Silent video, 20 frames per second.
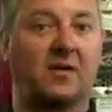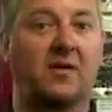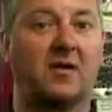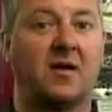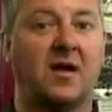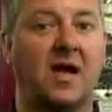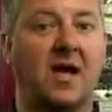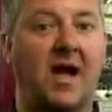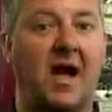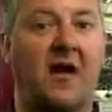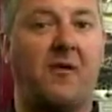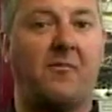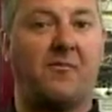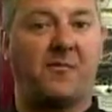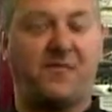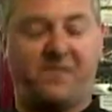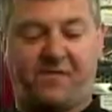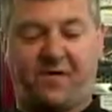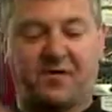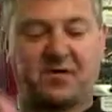on how
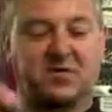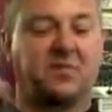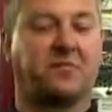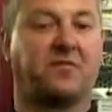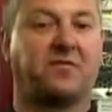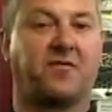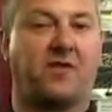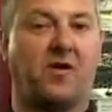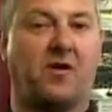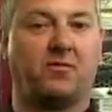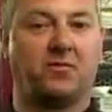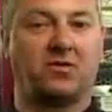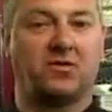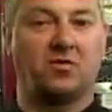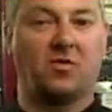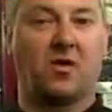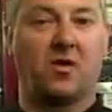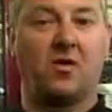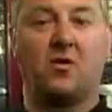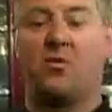fancy performance
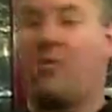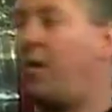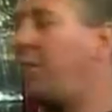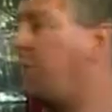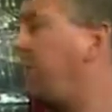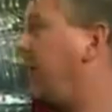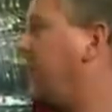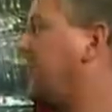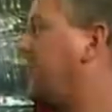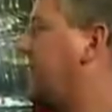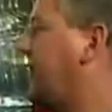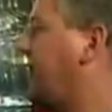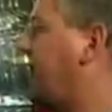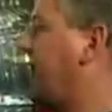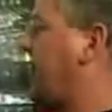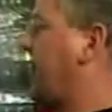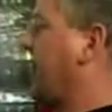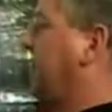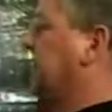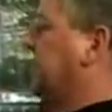you want and what brand they
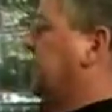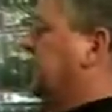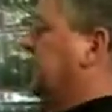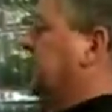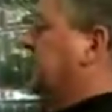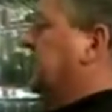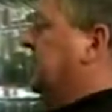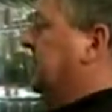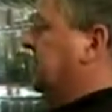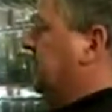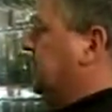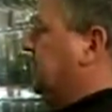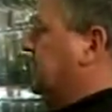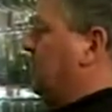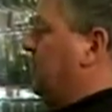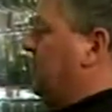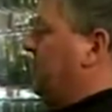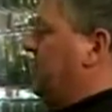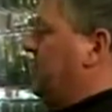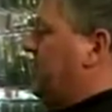are.
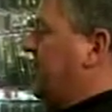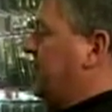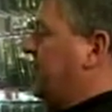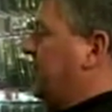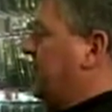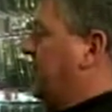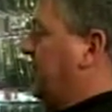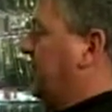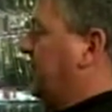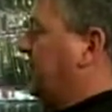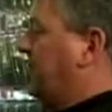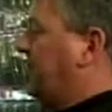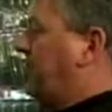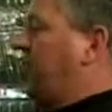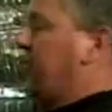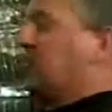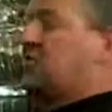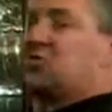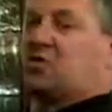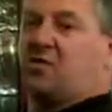So there's a little
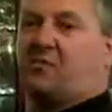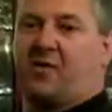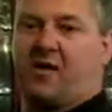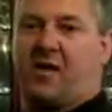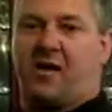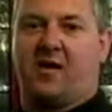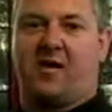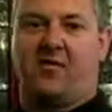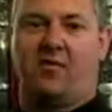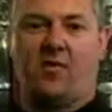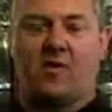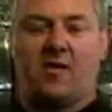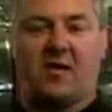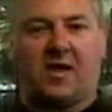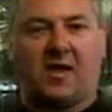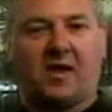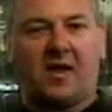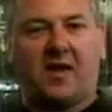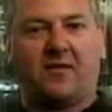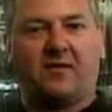quick summary of what you
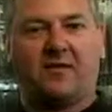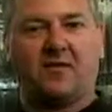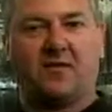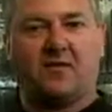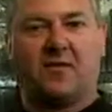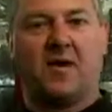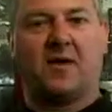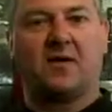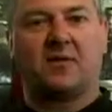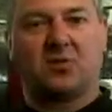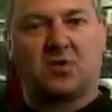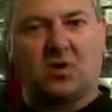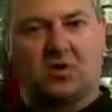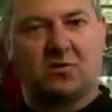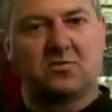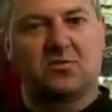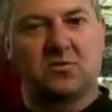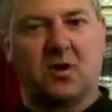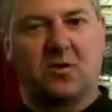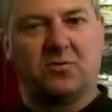can have in the way of shock
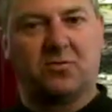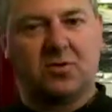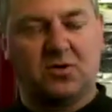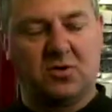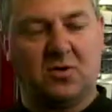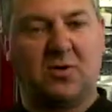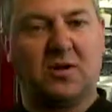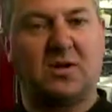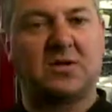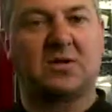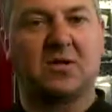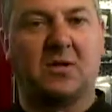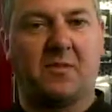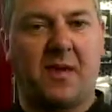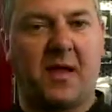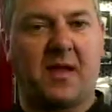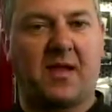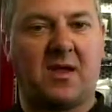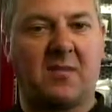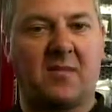absorbers units at the
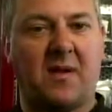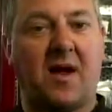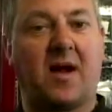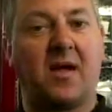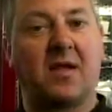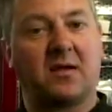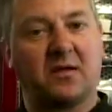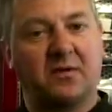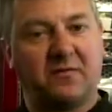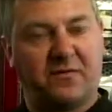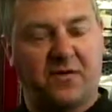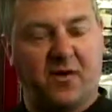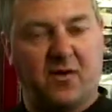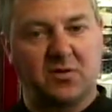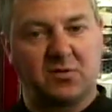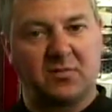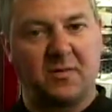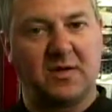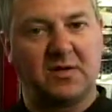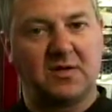back of your bike,
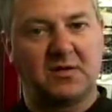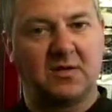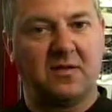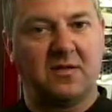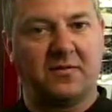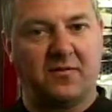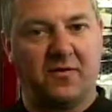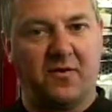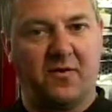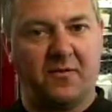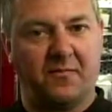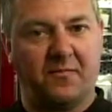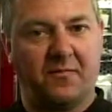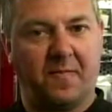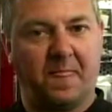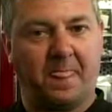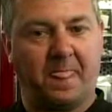fork springs in the front.